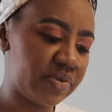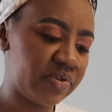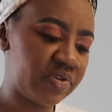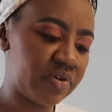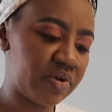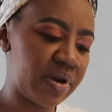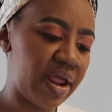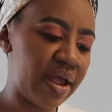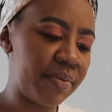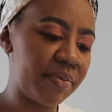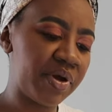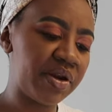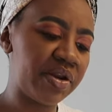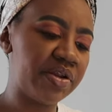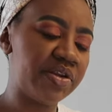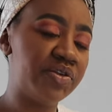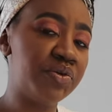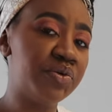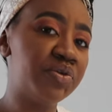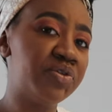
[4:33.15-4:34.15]
So now I'm going to
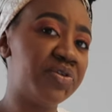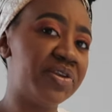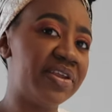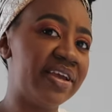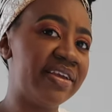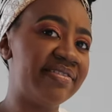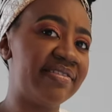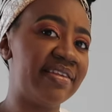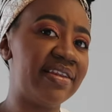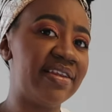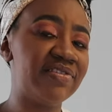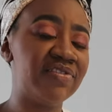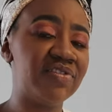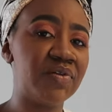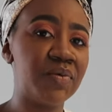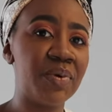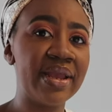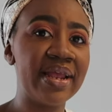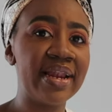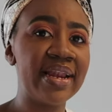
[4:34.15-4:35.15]
do today's list
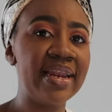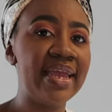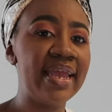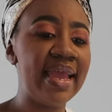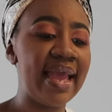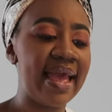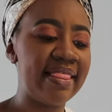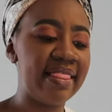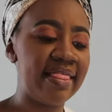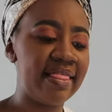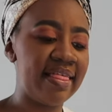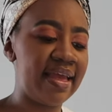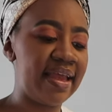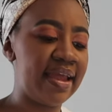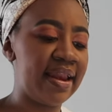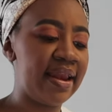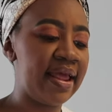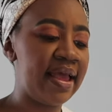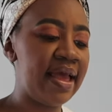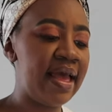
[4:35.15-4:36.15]
quickly. And
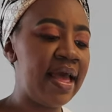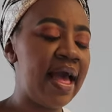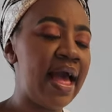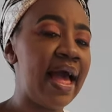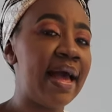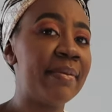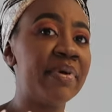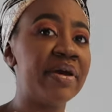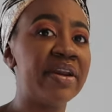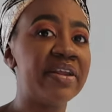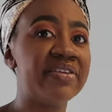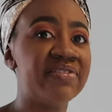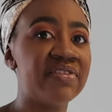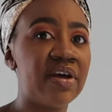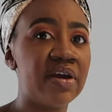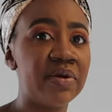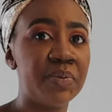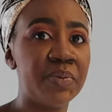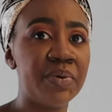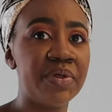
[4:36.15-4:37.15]
then I'm going to
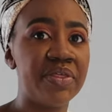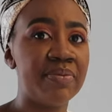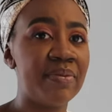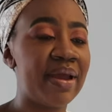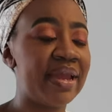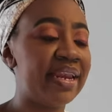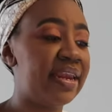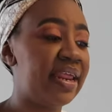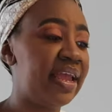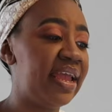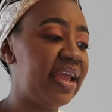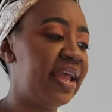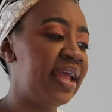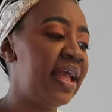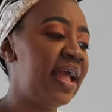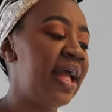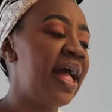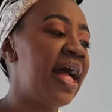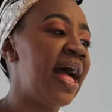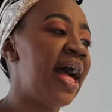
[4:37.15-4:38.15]
start with my day.
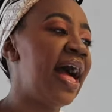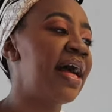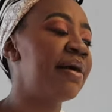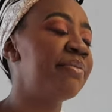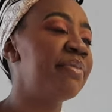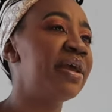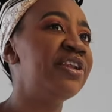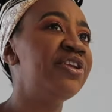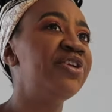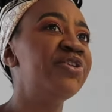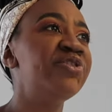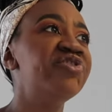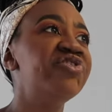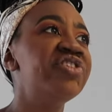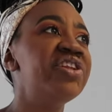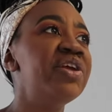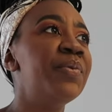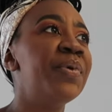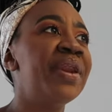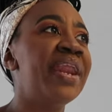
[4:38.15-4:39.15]
And
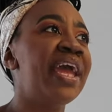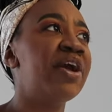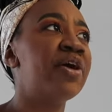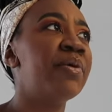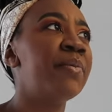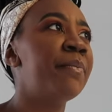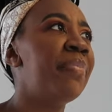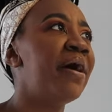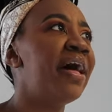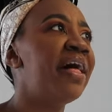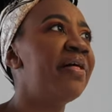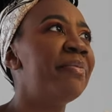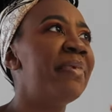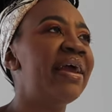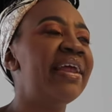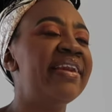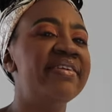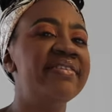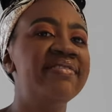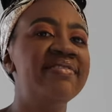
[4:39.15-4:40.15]
usually when I compile
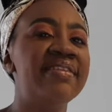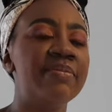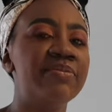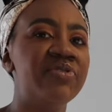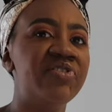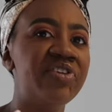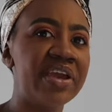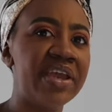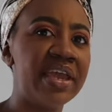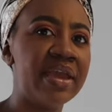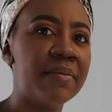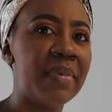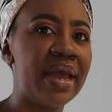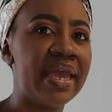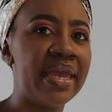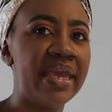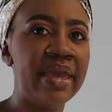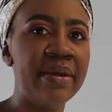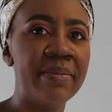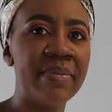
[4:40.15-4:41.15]
my list, I'm checking
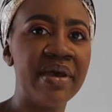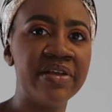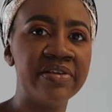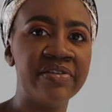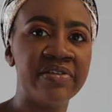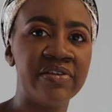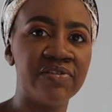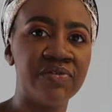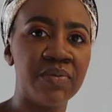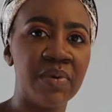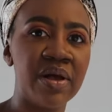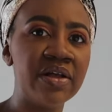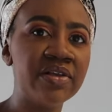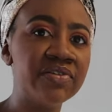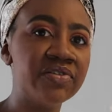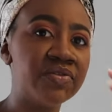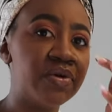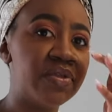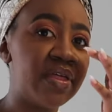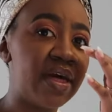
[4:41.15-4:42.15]
my emails as well.
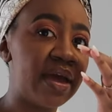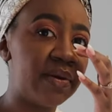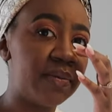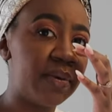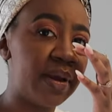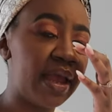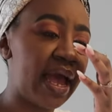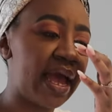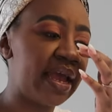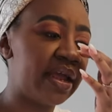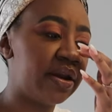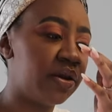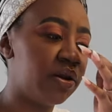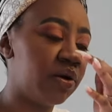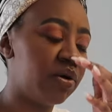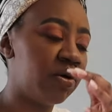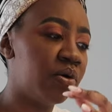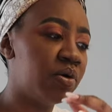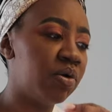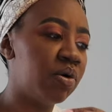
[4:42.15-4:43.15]
So that way I
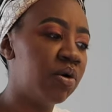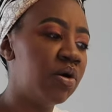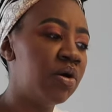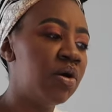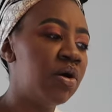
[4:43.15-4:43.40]
know,